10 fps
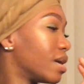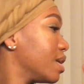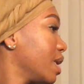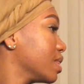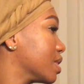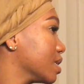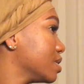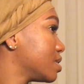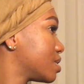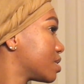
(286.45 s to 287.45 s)
And like
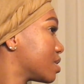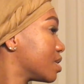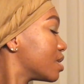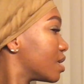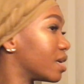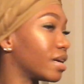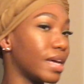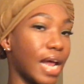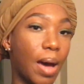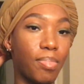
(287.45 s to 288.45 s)
this,
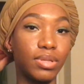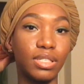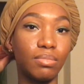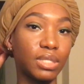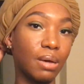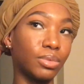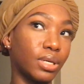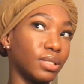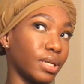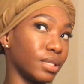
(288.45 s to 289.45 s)
it happens sometimes, so
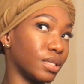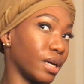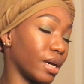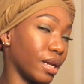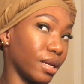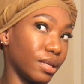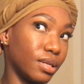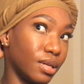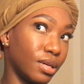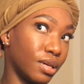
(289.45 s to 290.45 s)
I just like tuck it in
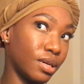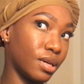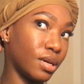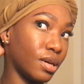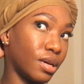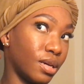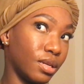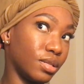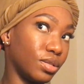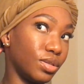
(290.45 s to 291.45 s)

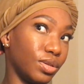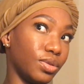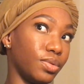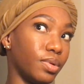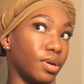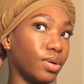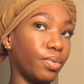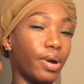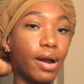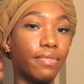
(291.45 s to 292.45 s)
to
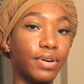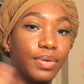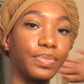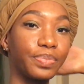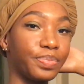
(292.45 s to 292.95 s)
wherever.